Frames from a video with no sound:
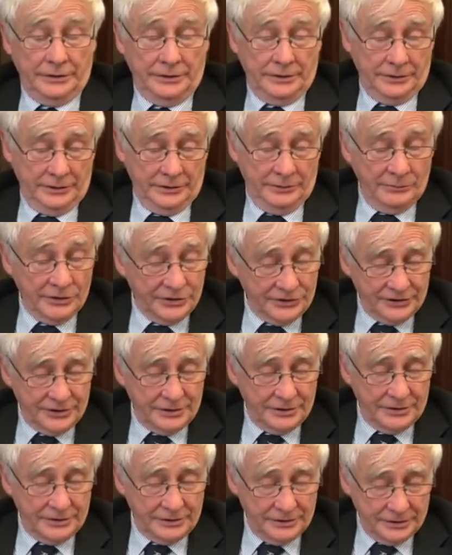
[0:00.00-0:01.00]
and you must
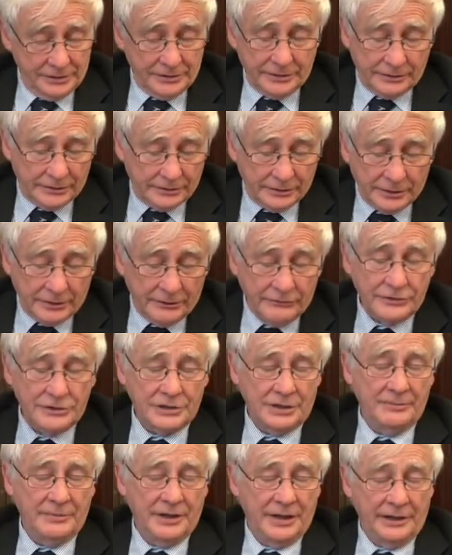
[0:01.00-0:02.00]

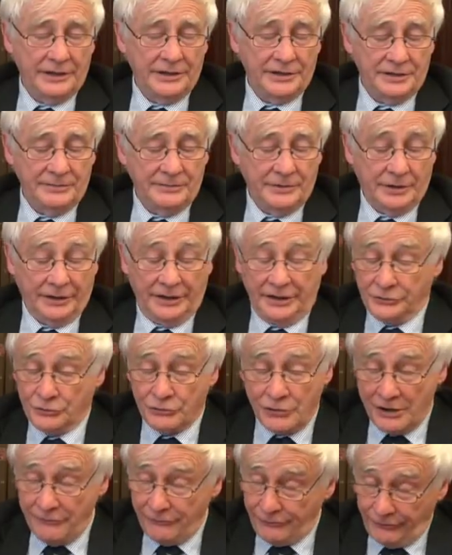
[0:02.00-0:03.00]
obviously bear this in mind. It's
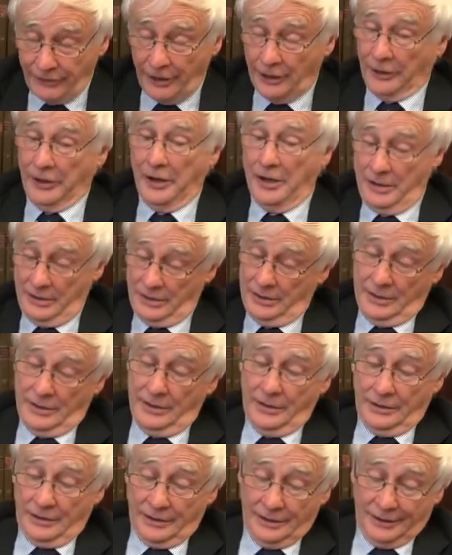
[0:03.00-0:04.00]
great fun,
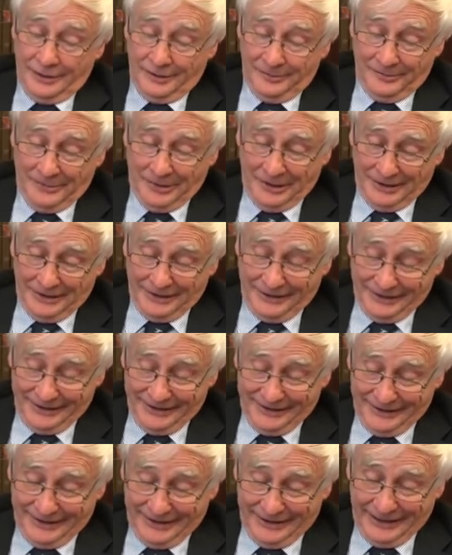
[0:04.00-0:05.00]

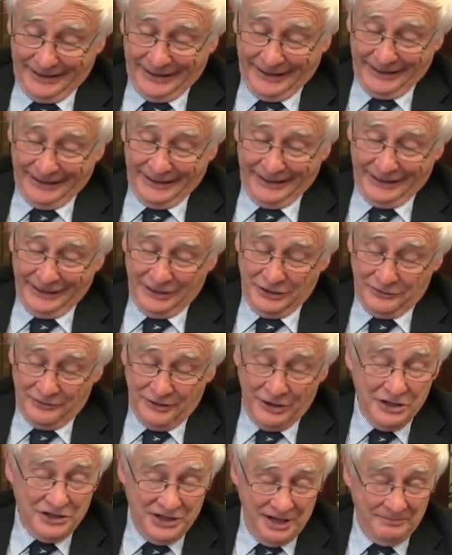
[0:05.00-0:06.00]
and it's
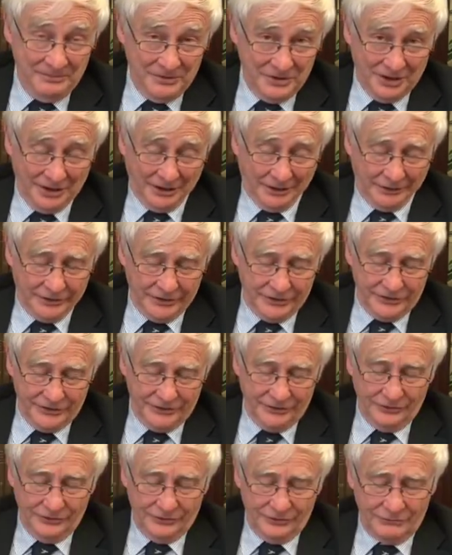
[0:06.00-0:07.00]
very tempting
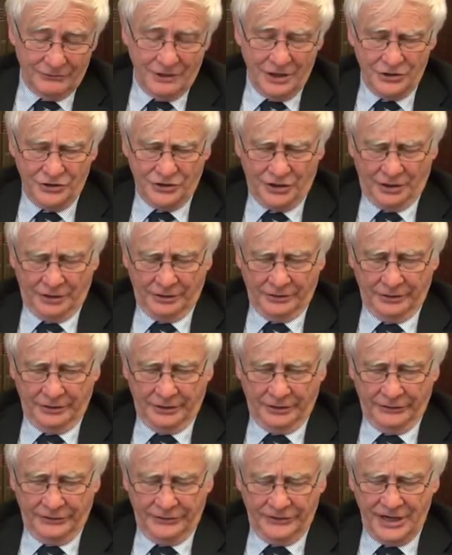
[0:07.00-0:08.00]
just to rush in
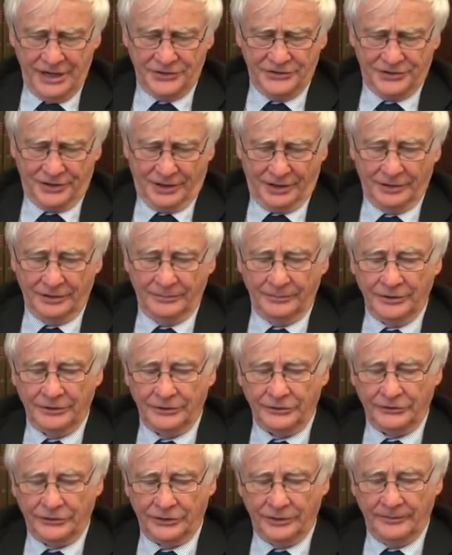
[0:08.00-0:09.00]
and test it,
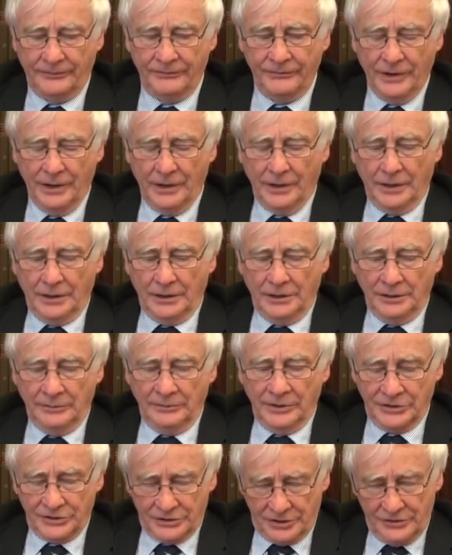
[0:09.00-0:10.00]
but you
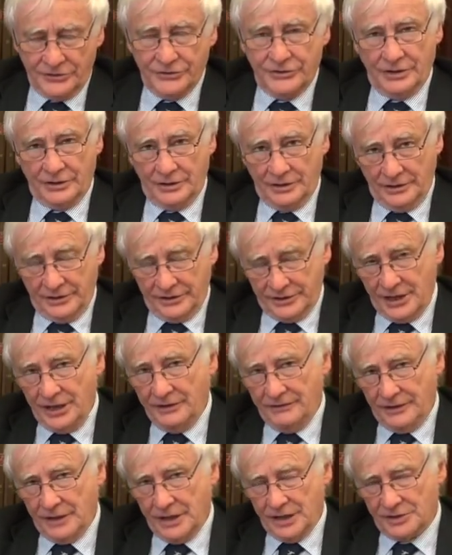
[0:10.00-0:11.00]
must consider the
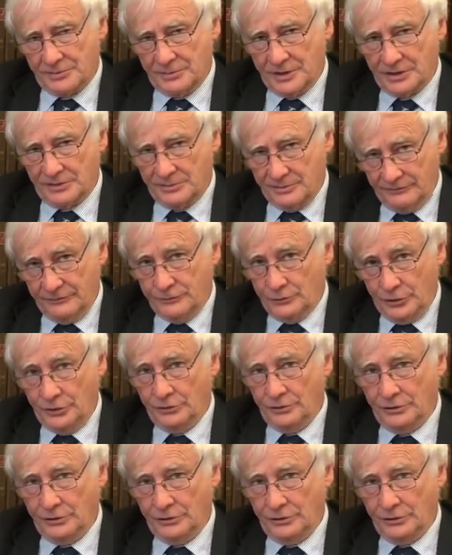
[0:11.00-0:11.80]
safety aspects before you